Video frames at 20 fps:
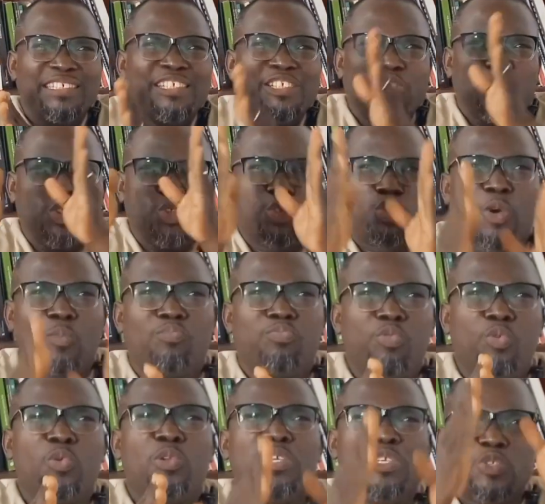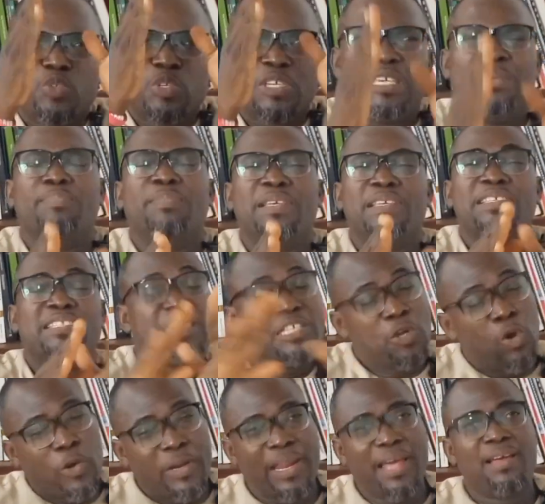your job role is to keep things in
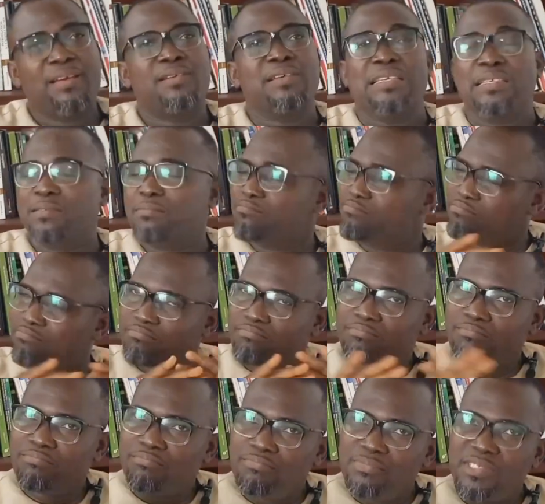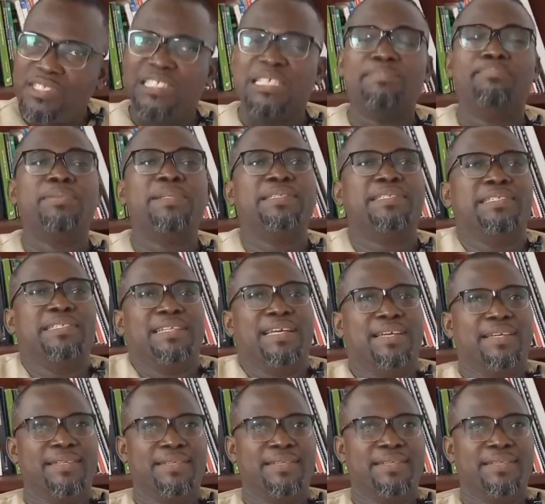order. Simplicity.